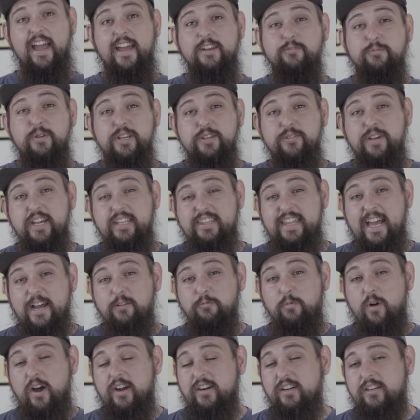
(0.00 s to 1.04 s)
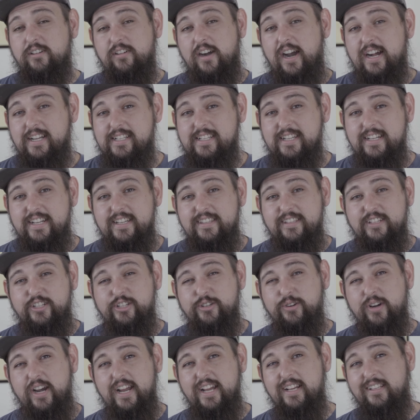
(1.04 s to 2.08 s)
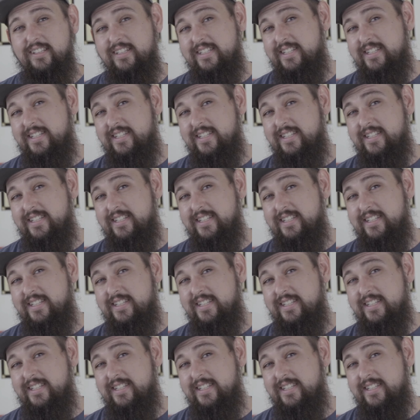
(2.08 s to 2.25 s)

And when you hit that water crossing in the trail